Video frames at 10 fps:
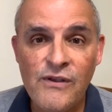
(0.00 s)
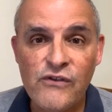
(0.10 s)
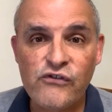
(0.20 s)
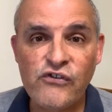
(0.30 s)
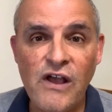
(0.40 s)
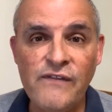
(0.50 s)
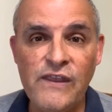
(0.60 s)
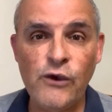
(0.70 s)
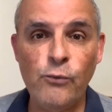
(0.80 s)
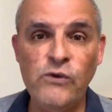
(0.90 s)
saw
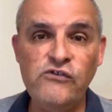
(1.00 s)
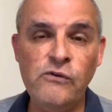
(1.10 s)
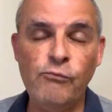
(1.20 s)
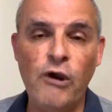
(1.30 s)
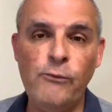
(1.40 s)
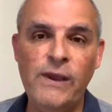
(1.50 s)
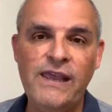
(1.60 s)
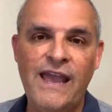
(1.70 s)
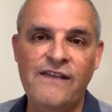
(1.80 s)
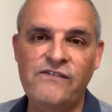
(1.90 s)
the original Broadway
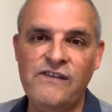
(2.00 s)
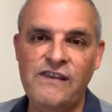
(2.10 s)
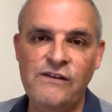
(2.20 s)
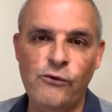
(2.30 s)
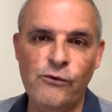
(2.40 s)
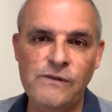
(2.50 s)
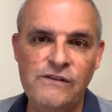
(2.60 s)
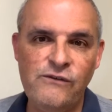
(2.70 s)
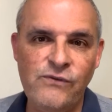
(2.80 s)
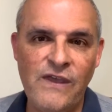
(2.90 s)
cast in early
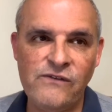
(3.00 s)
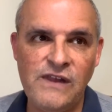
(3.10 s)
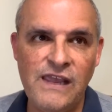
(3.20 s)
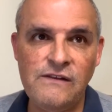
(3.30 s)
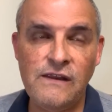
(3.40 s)
2008.